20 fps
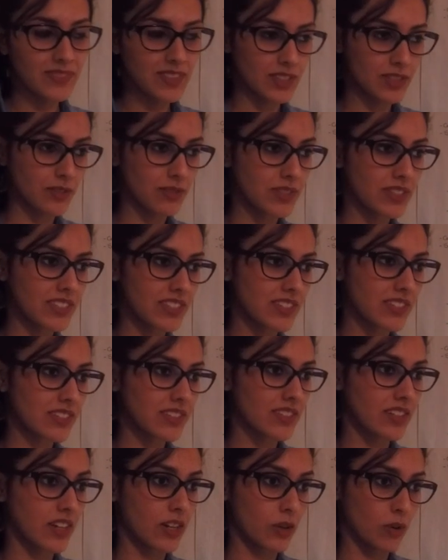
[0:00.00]
So this
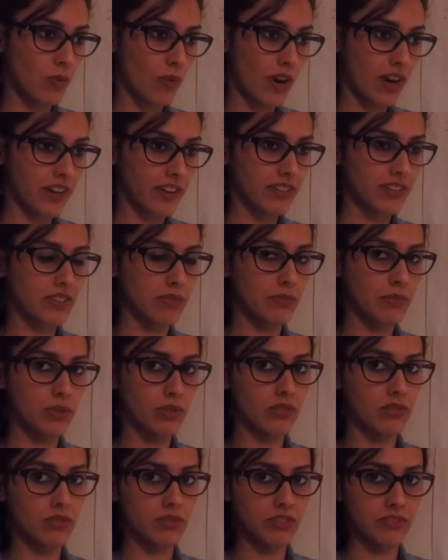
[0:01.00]
is acquired
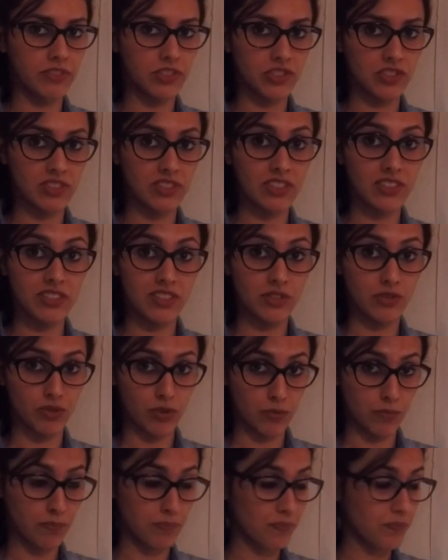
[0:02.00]
immunodeficiency
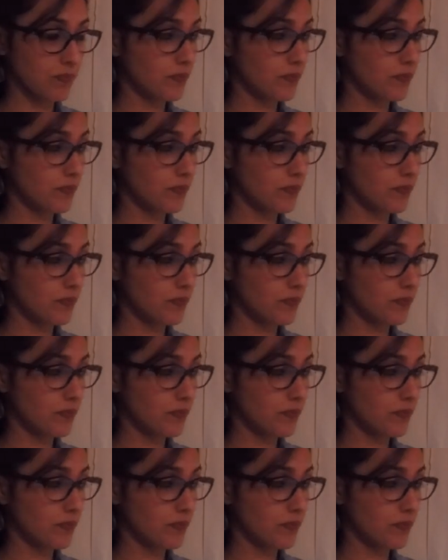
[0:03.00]
syndrome.